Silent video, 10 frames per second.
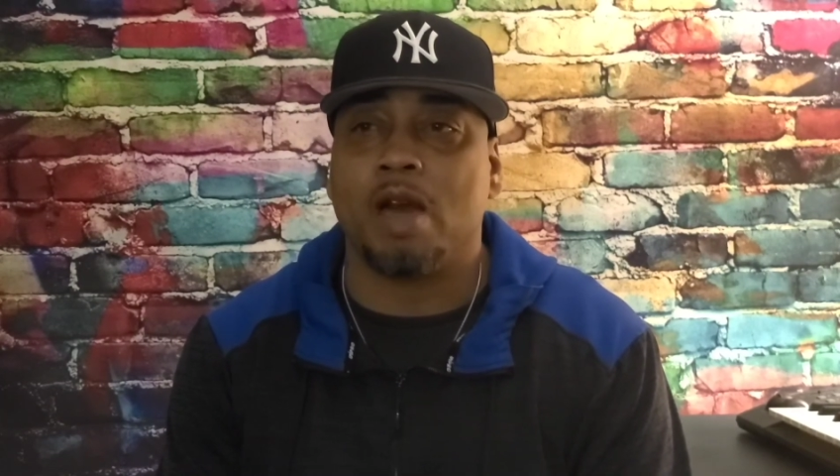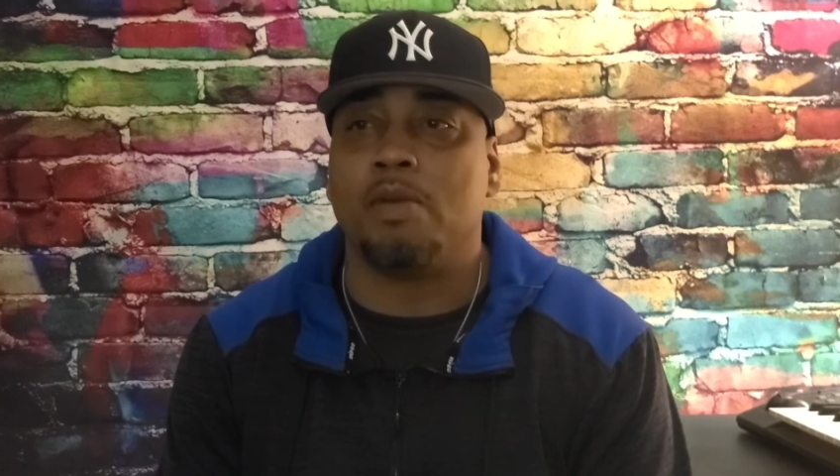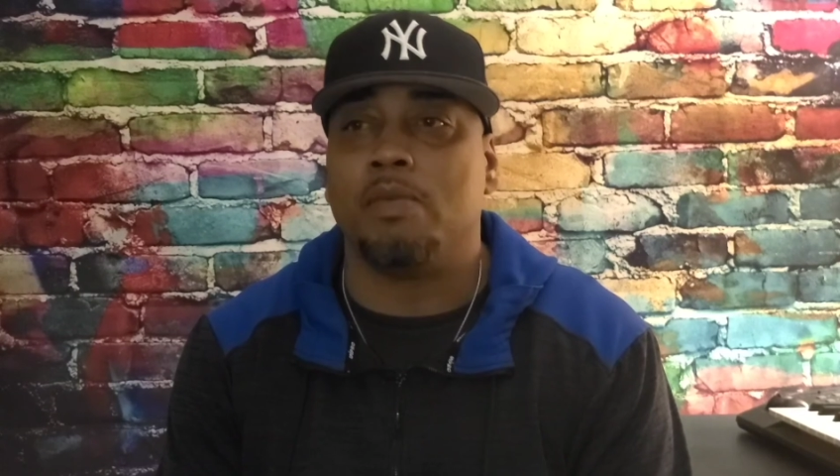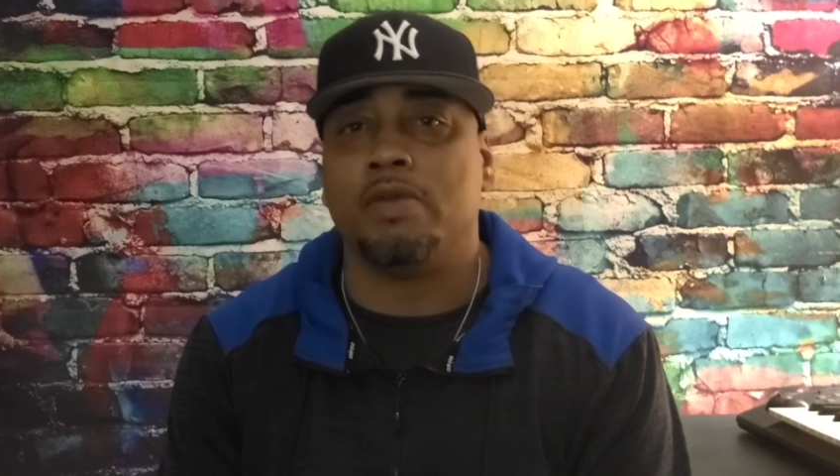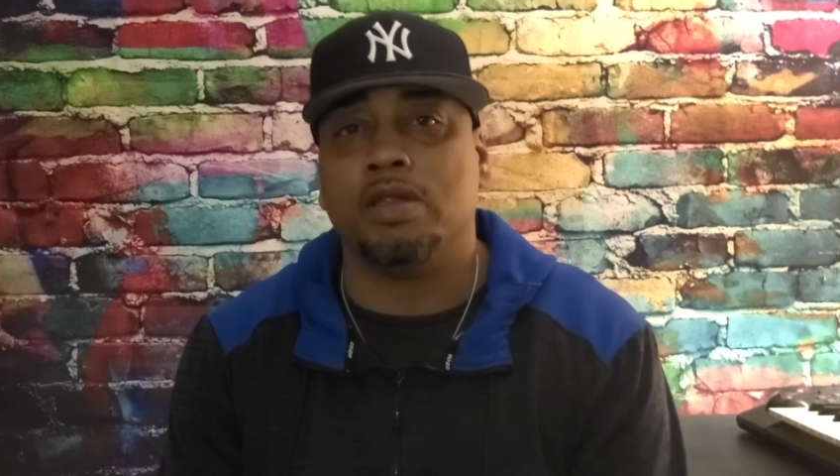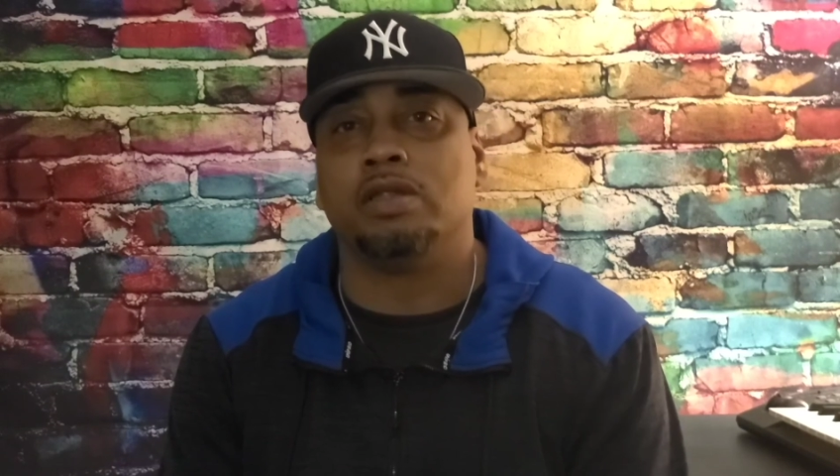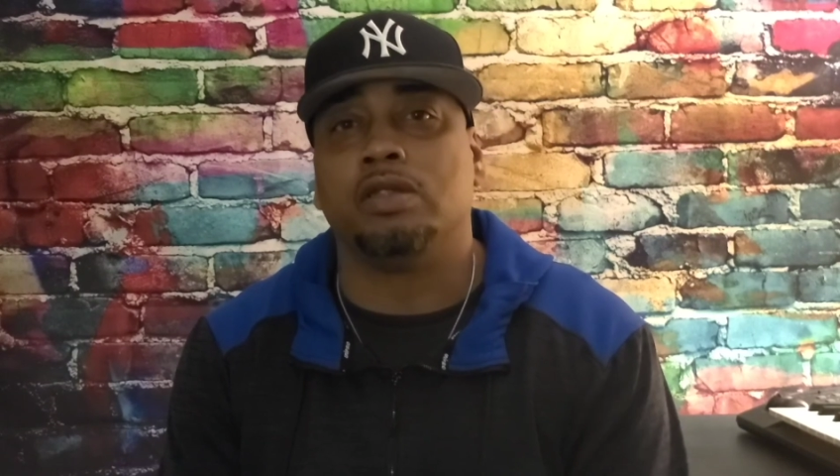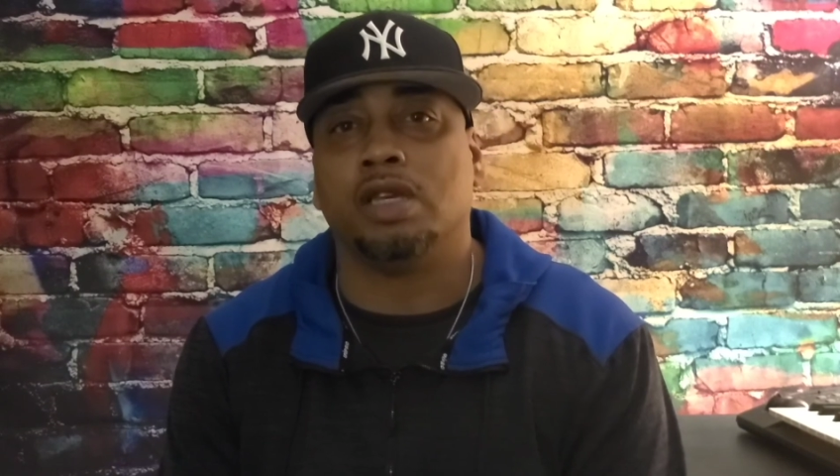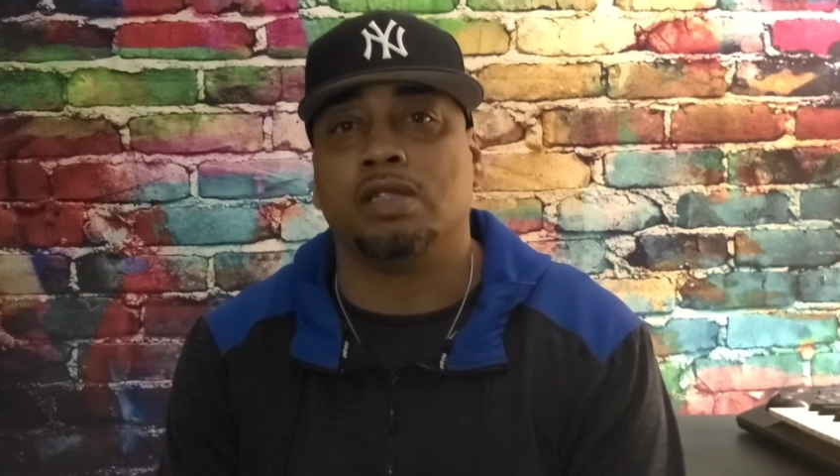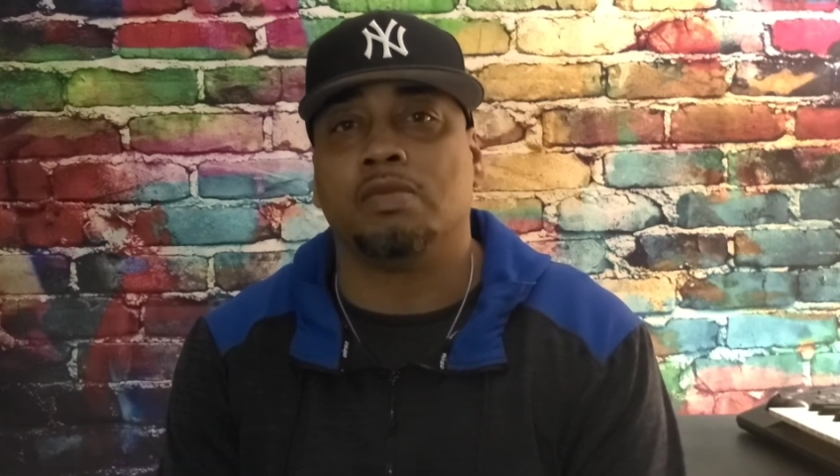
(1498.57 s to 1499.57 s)
my mother
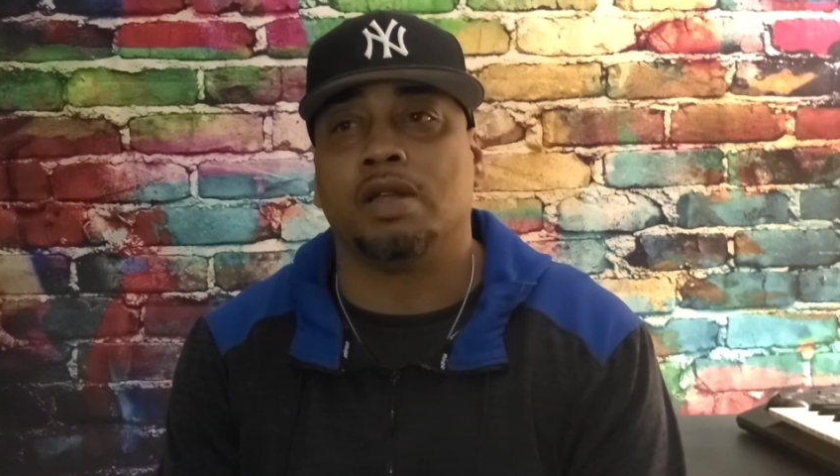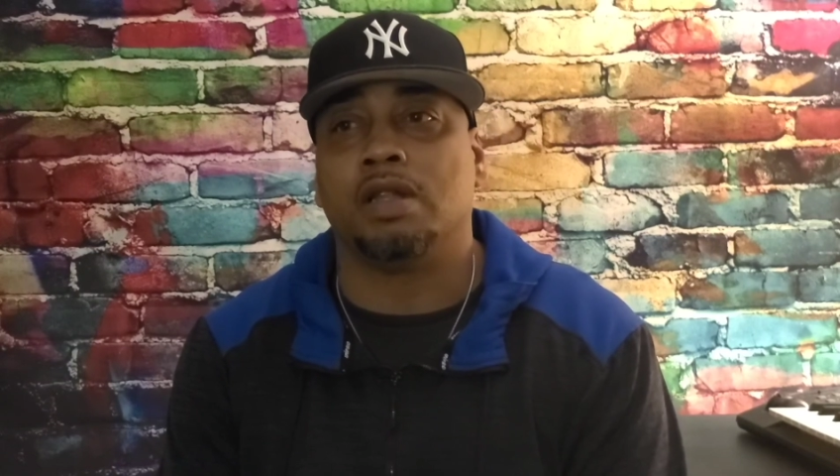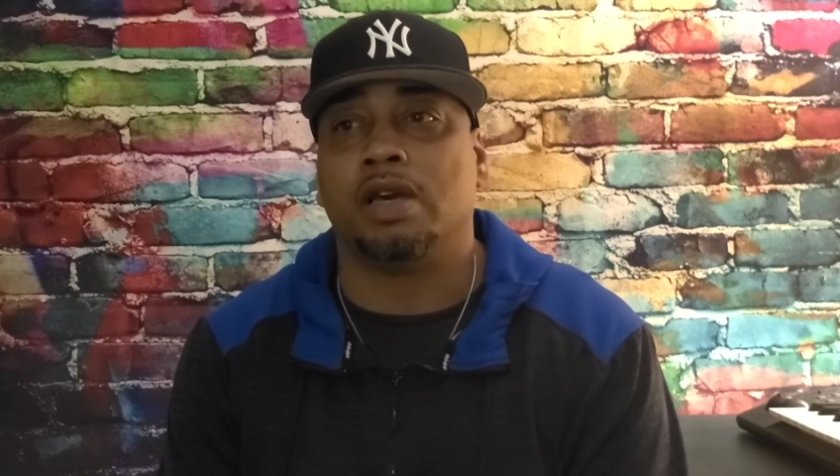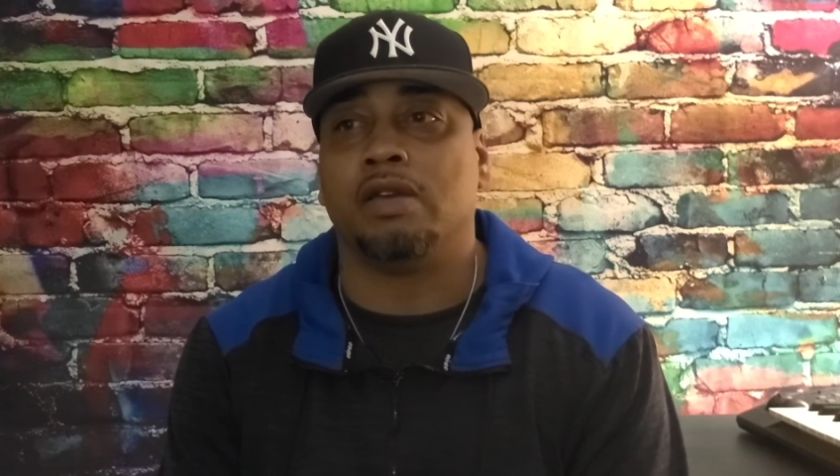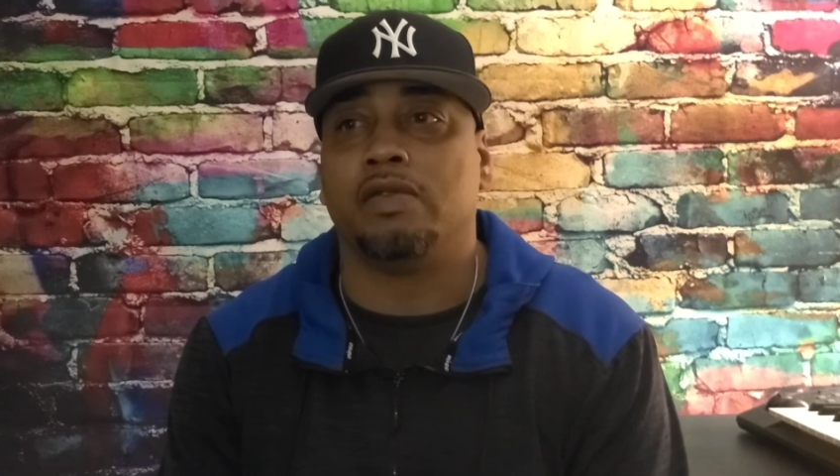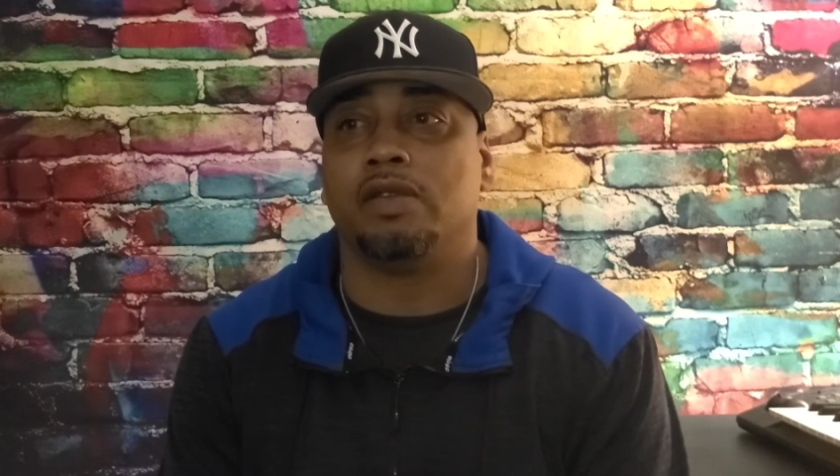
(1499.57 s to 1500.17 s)
changed my life